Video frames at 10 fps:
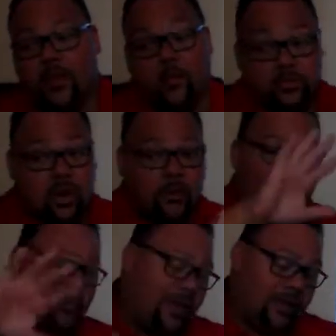And we'll talk
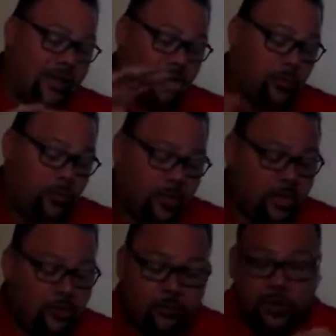about that later when we
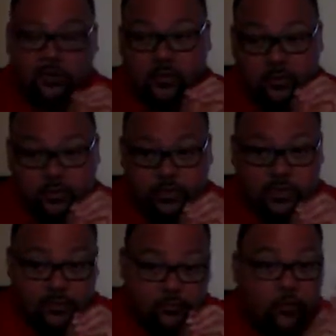get into
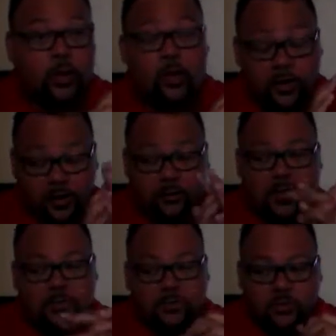to full on into
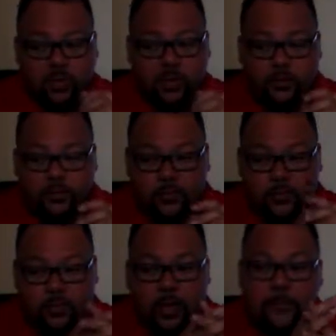respiratory.
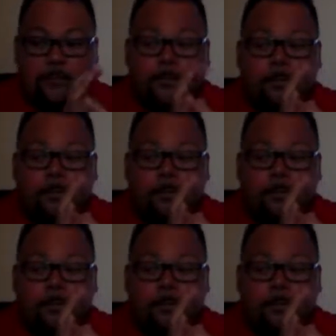Okay?